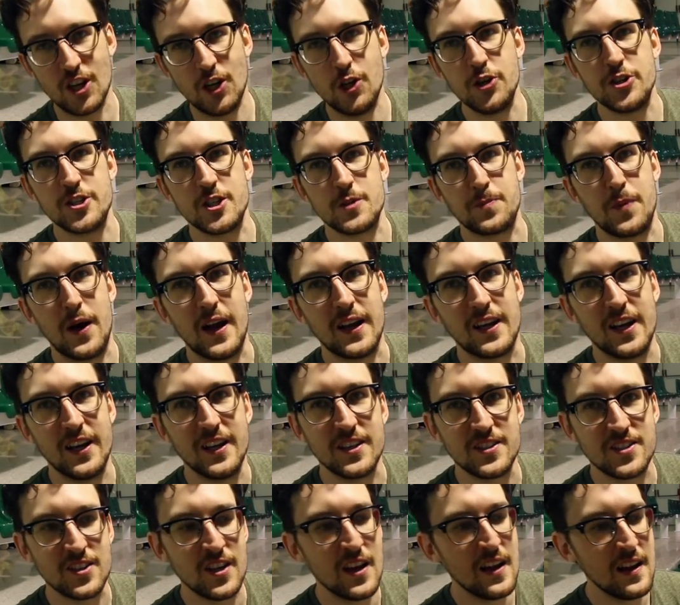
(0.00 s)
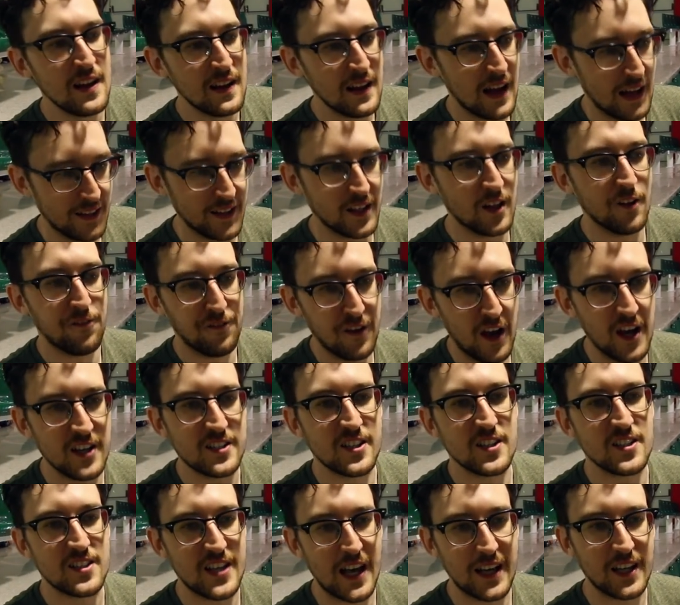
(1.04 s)
to losers brackets, and then the
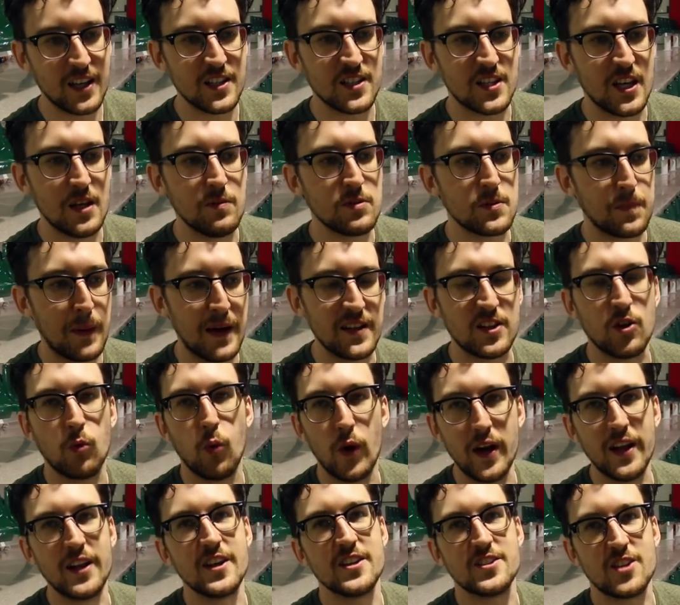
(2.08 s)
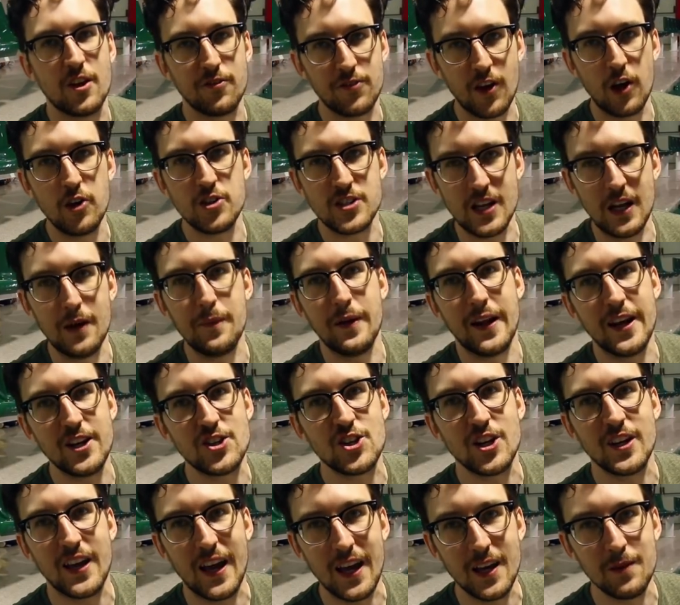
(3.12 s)
first and second teams played the winners of those
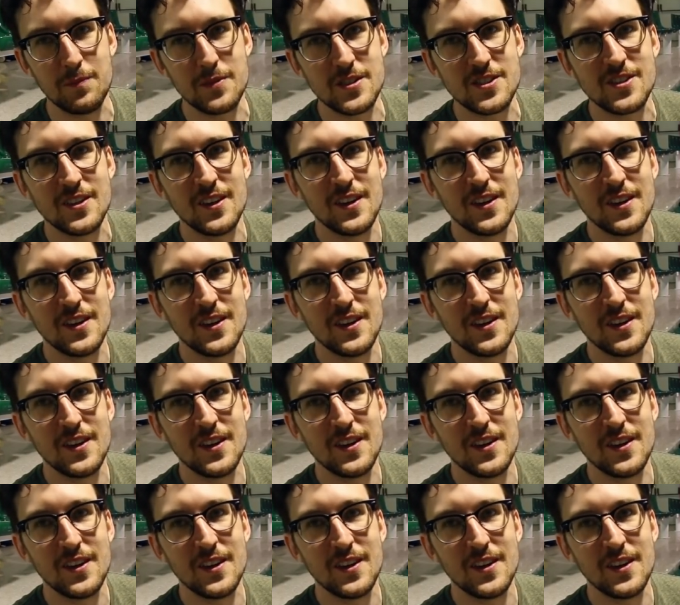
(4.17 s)
elimination games.